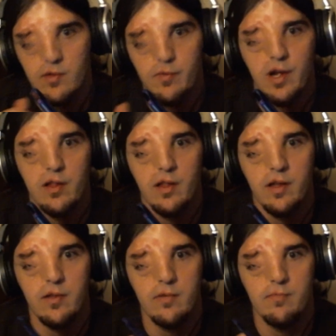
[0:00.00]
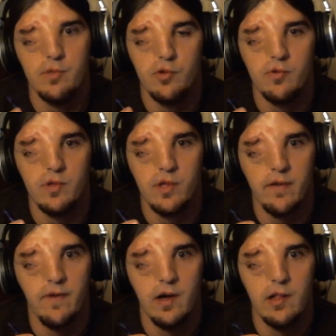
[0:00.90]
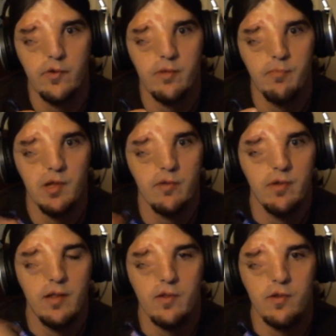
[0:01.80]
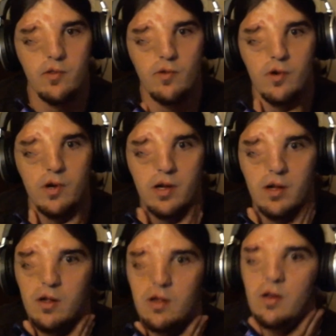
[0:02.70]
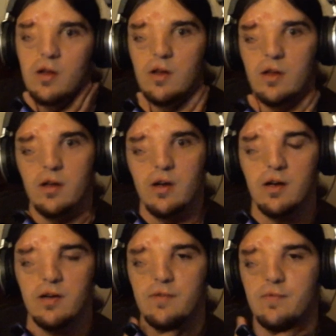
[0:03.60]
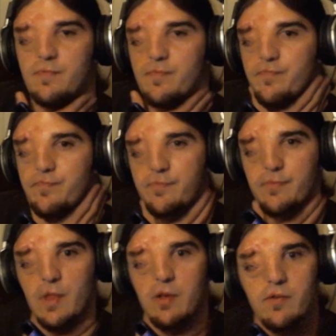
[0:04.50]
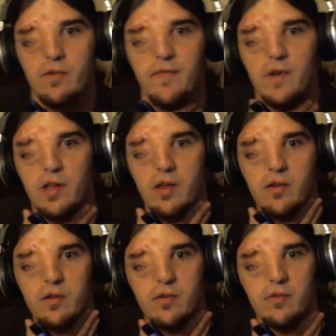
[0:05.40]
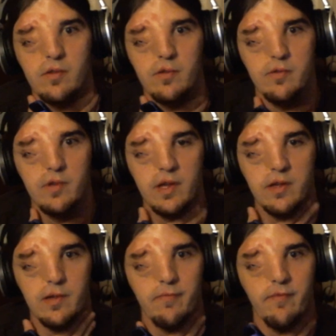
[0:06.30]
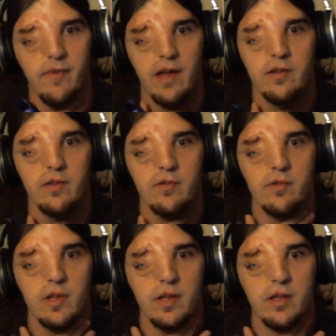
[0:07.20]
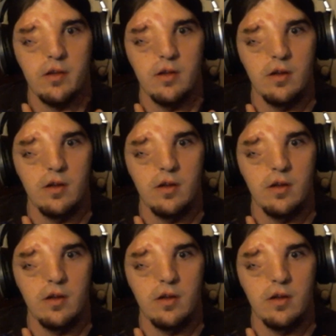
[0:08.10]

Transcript: swear like some dude was like following me around the store uh, it was funny it was, was like some fat dude like